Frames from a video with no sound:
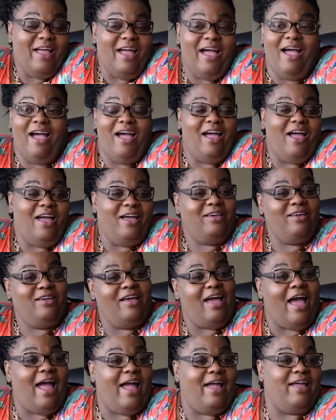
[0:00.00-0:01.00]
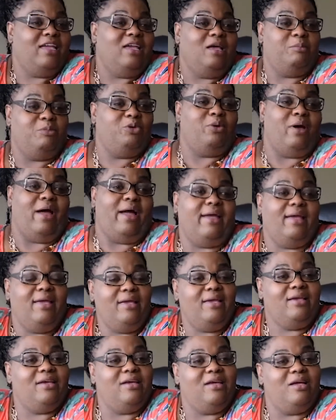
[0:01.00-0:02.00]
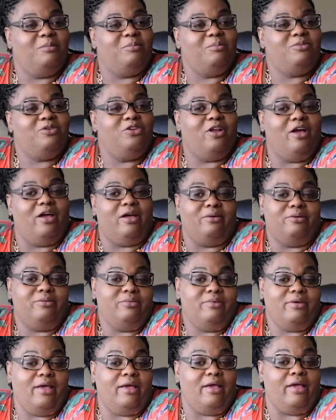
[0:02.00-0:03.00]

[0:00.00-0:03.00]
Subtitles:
I am who I am, you know.